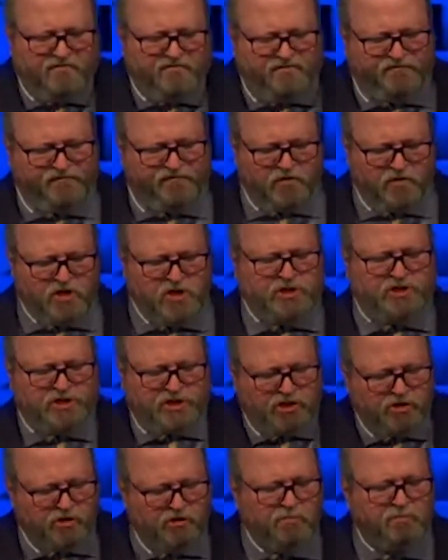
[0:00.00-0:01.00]

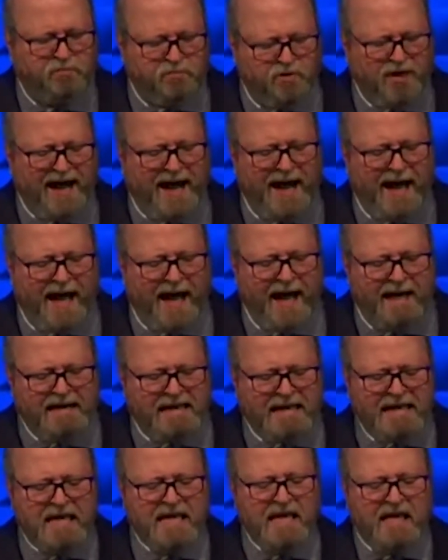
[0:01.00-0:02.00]
virginal bride
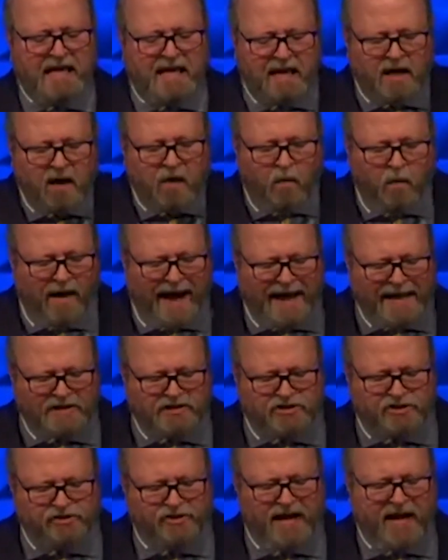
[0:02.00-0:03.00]
in a white
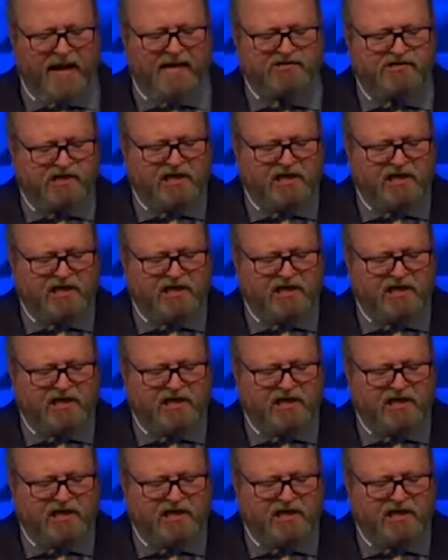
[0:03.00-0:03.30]
dress.